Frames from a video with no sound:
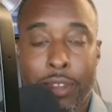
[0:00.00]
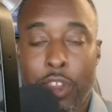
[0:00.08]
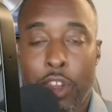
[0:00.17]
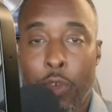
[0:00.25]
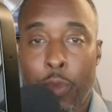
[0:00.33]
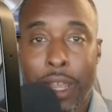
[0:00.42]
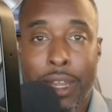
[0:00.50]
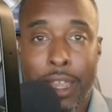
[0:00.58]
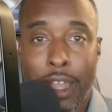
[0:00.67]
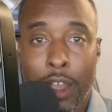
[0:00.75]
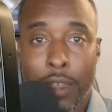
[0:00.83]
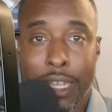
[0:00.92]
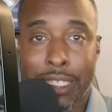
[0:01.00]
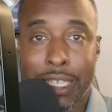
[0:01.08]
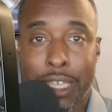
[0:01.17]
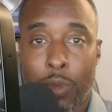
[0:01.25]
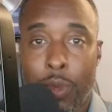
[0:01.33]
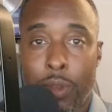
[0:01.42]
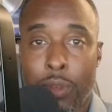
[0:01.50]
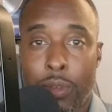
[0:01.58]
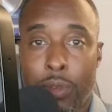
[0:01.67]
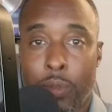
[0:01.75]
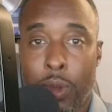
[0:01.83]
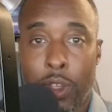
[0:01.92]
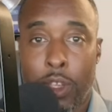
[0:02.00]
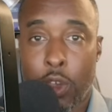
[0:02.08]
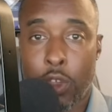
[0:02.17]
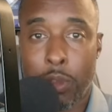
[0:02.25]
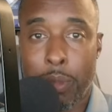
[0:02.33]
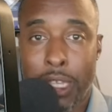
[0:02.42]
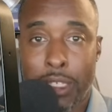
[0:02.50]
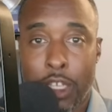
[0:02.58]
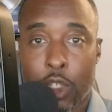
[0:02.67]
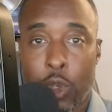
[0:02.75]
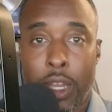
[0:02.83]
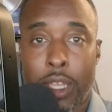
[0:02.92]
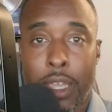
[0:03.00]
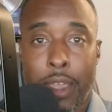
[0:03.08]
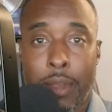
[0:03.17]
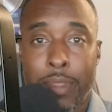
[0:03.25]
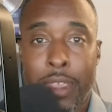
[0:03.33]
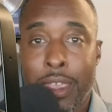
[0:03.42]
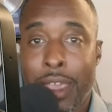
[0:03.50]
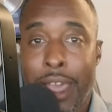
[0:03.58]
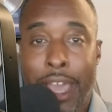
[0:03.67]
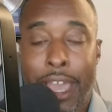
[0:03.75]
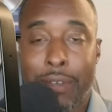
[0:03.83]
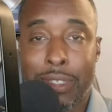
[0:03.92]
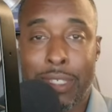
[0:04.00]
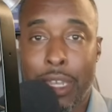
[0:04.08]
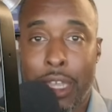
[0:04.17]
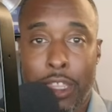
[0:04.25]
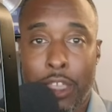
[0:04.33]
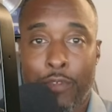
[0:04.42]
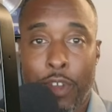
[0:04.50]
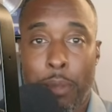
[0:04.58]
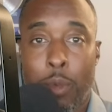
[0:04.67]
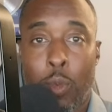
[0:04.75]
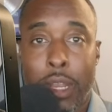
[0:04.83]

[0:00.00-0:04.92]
you know, right now, and I said it when we were in Costa Mesa at training camp, I haven't seen anything from him.